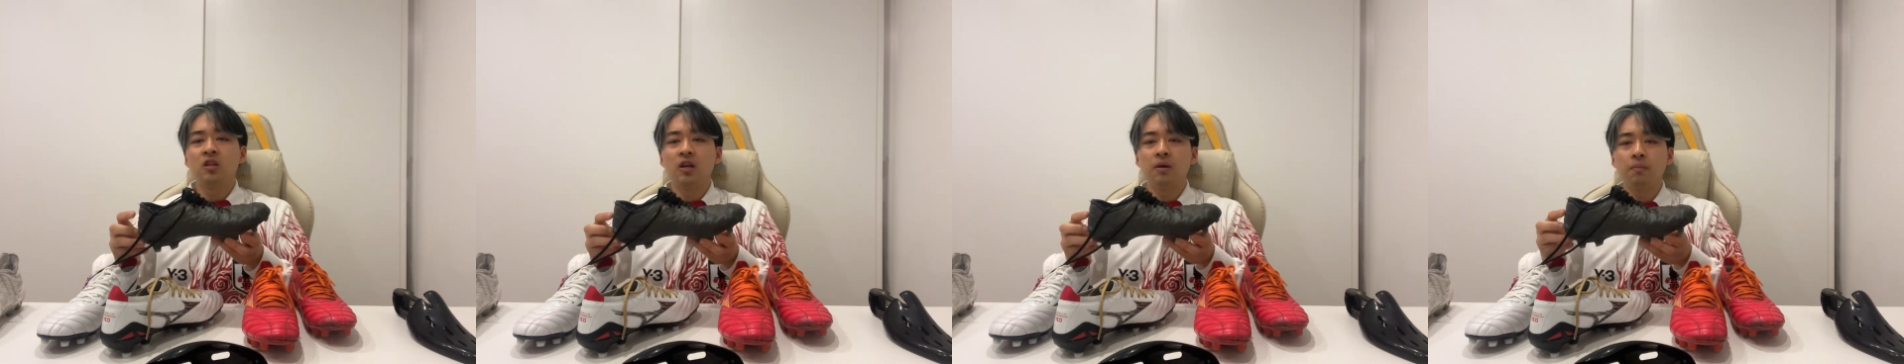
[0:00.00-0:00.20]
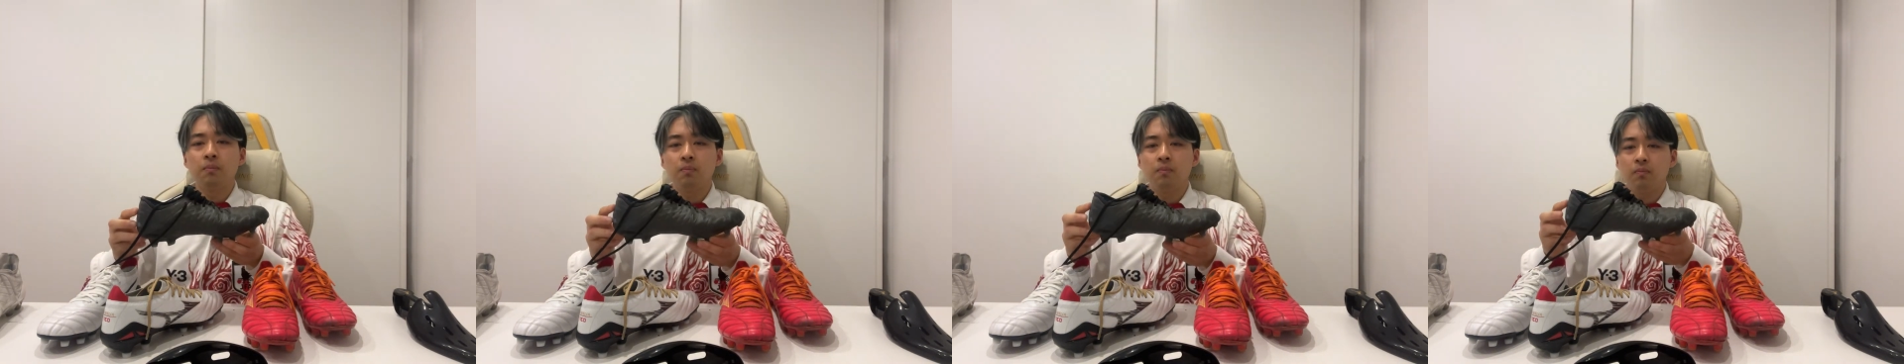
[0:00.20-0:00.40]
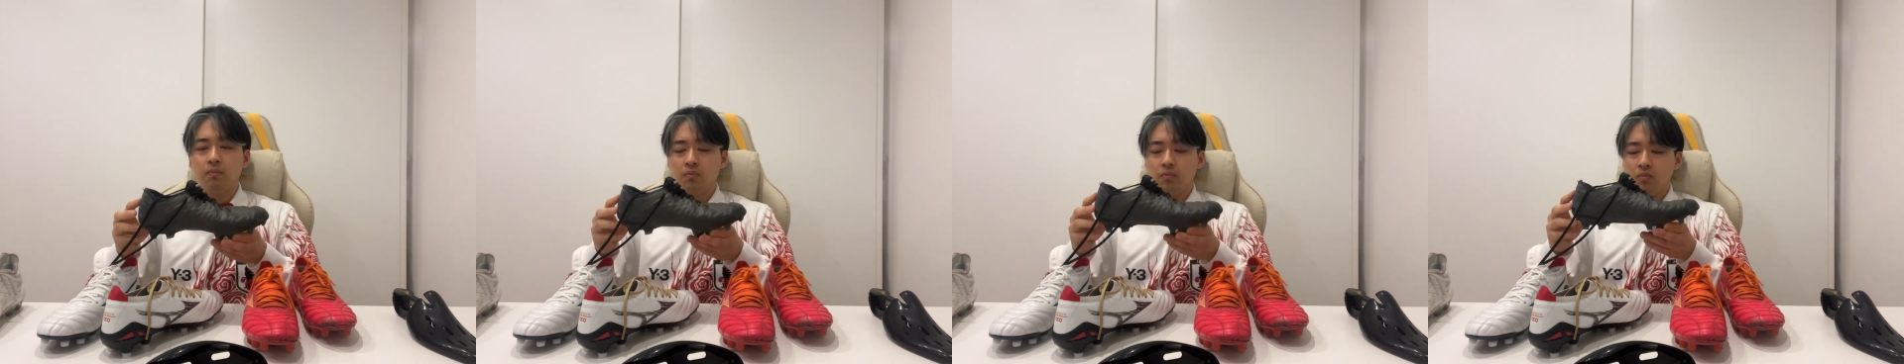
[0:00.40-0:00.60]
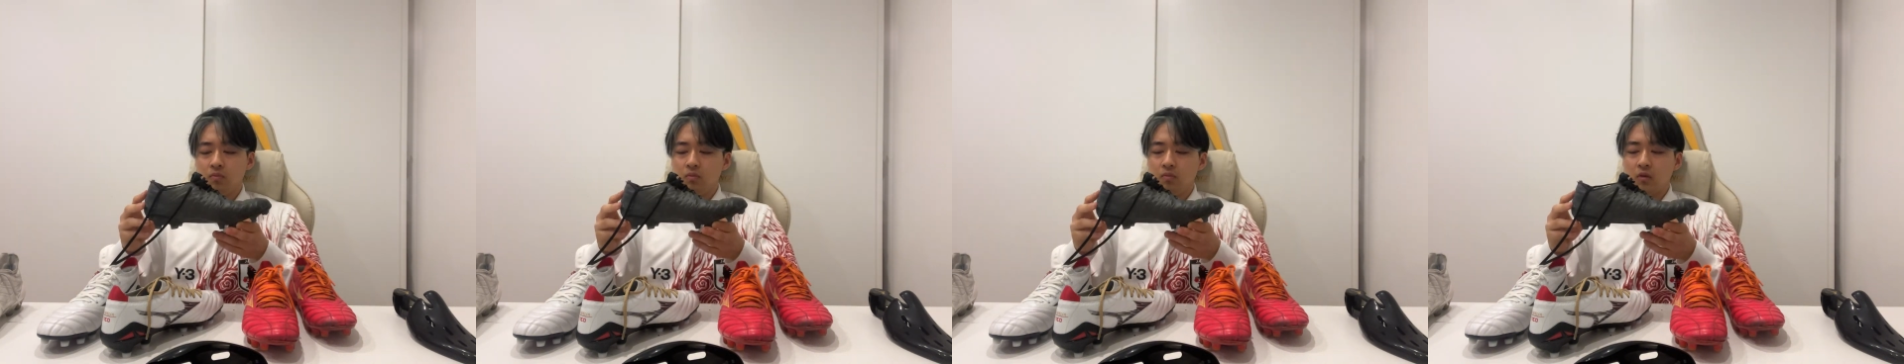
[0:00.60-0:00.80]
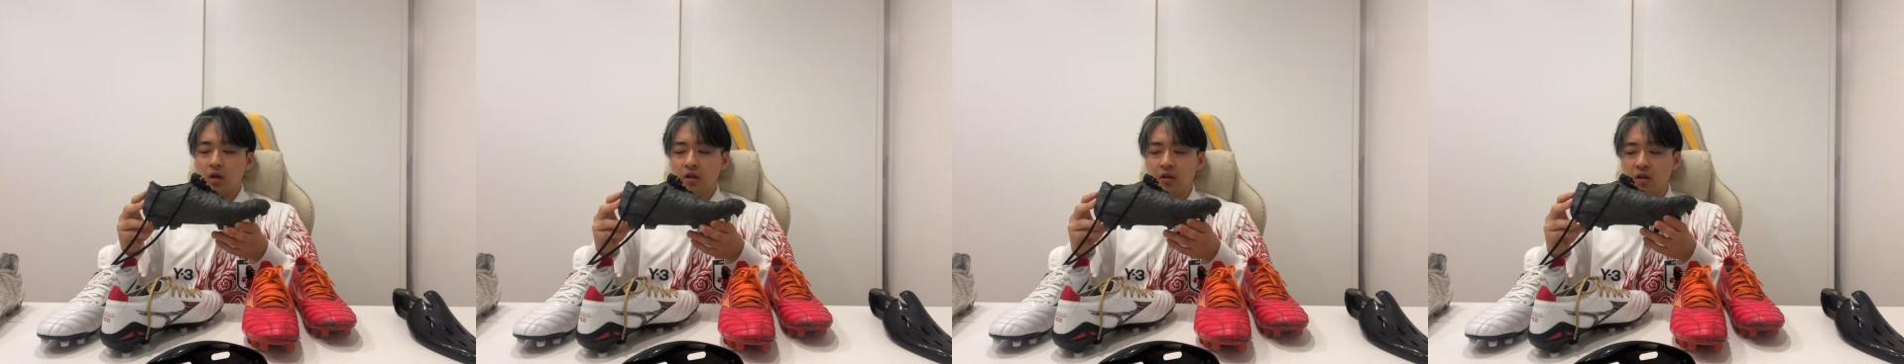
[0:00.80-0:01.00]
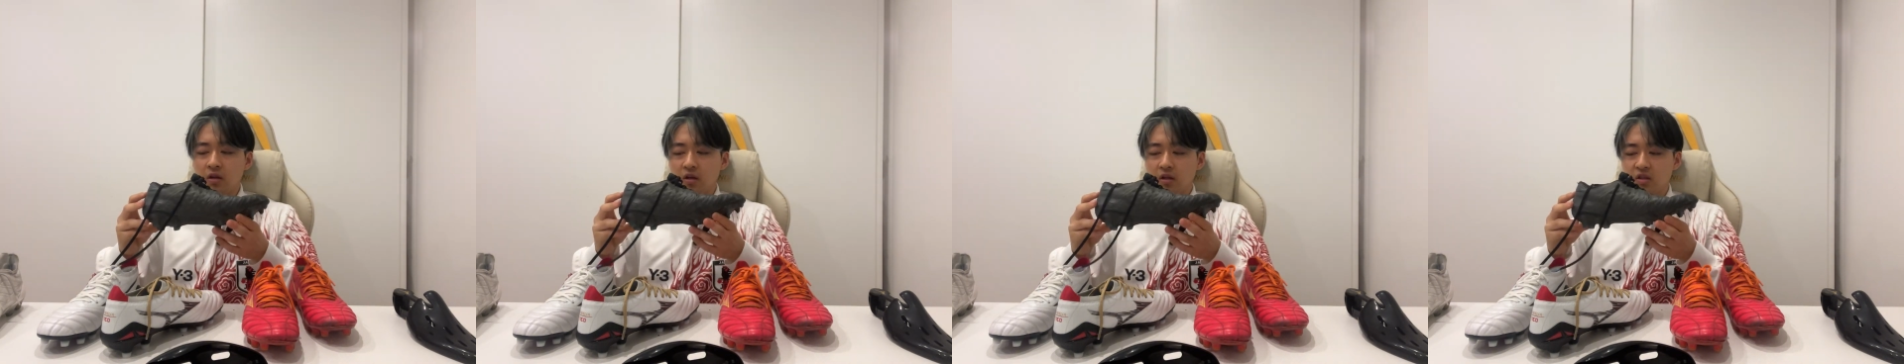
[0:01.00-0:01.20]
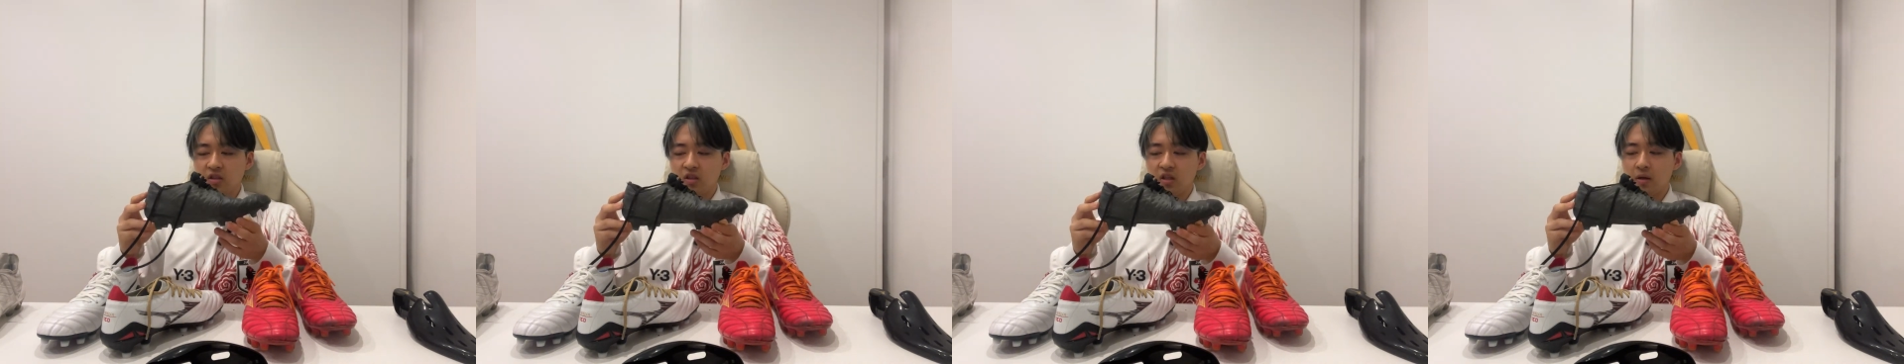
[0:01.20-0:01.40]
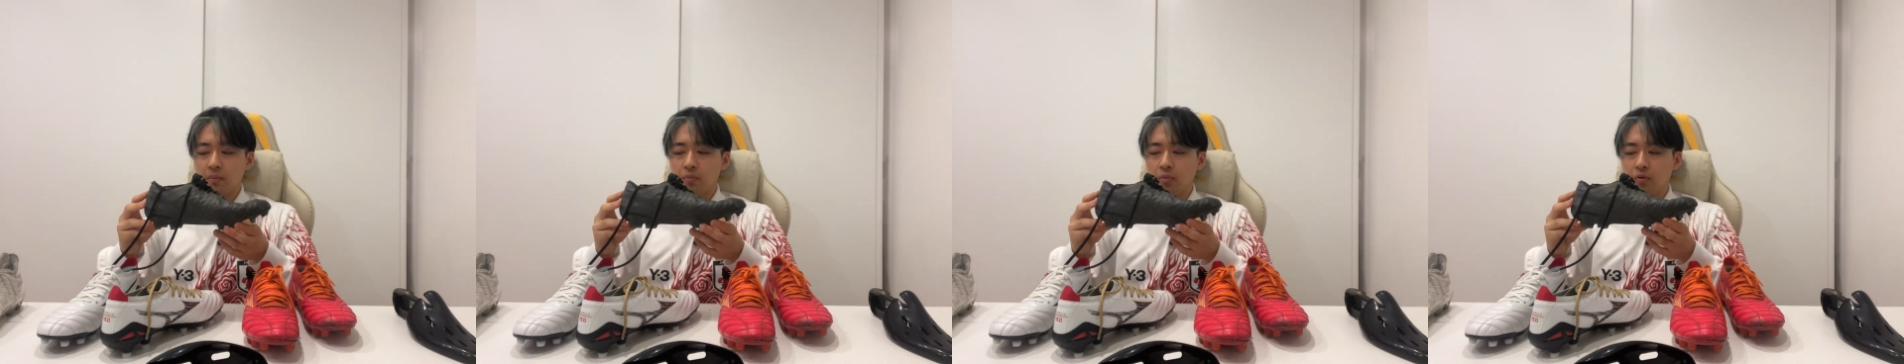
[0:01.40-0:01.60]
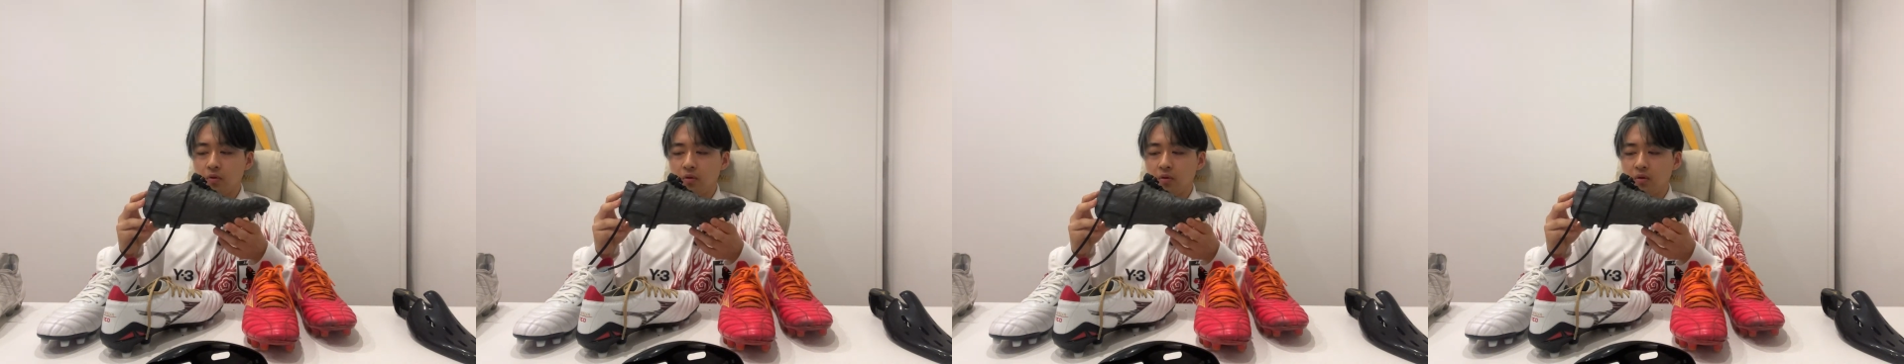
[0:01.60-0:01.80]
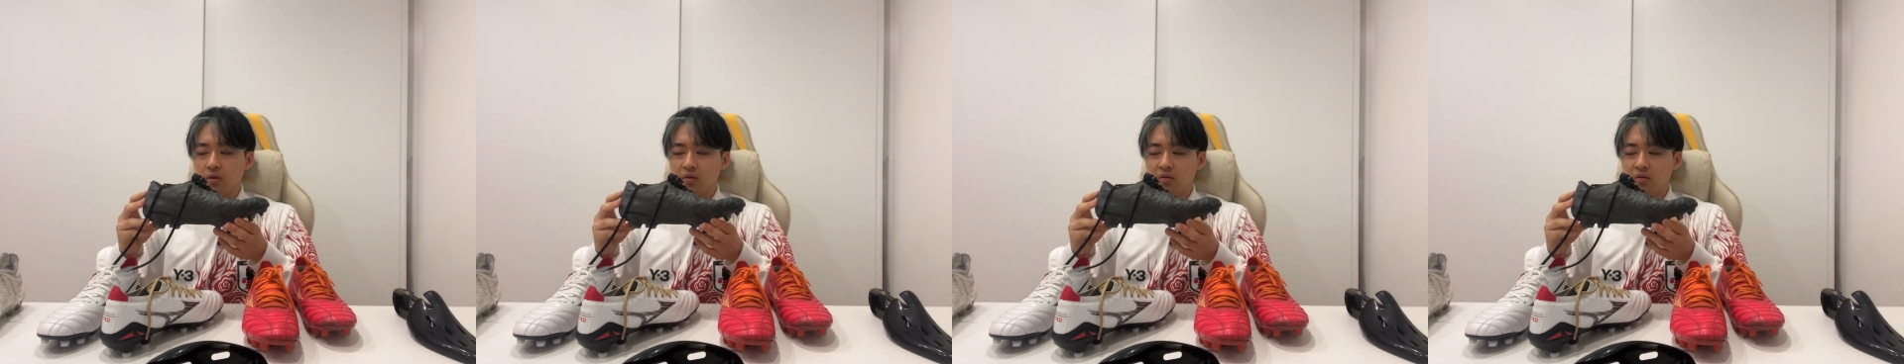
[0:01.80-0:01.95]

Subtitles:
I think it's Tiempo